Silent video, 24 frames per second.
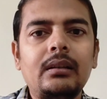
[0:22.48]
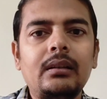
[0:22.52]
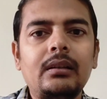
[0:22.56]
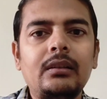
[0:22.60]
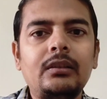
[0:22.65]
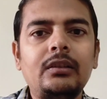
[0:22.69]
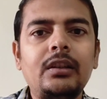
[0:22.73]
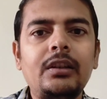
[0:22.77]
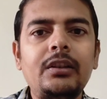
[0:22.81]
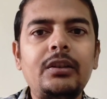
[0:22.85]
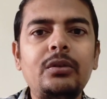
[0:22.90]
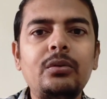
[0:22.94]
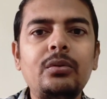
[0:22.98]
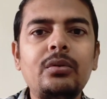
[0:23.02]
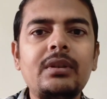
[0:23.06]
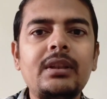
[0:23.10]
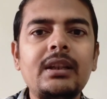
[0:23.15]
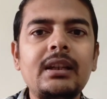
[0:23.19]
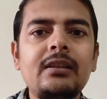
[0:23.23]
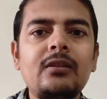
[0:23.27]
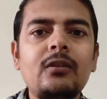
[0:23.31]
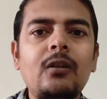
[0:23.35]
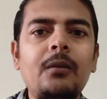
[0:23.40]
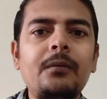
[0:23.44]
the
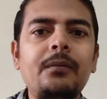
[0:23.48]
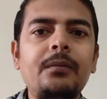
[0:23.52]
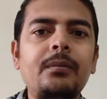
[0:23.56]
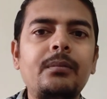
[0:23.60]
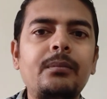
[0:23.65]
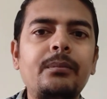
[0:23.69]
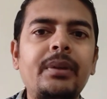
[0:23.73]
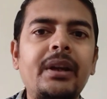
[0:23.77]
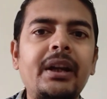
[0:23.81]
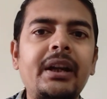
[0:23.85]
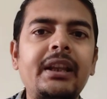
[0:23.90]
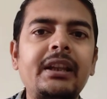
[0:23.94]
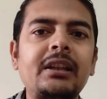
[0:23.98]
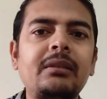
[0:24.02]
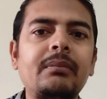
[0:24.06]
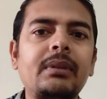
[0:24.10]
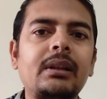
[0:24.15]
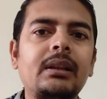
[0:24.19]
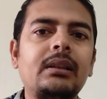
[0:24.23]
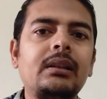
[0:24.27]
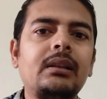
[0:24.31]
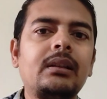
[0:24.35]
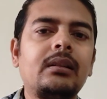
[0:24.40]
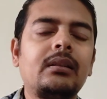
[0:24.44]
uses of breeding
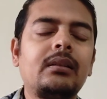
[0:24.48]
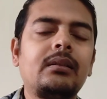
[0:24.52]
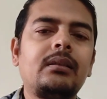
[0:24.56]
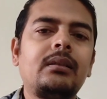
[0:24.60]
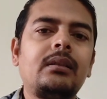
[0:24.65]
method.